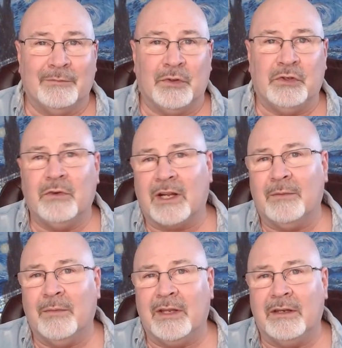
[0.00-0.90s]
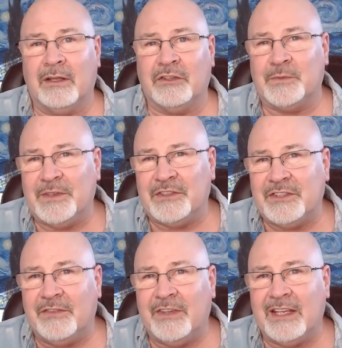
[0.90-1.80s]
but you recommend a
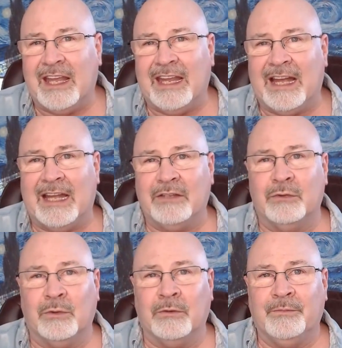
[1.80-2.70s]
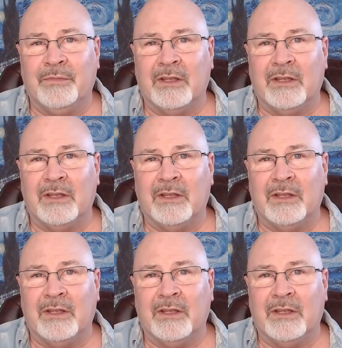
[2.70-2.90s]
specific AI tool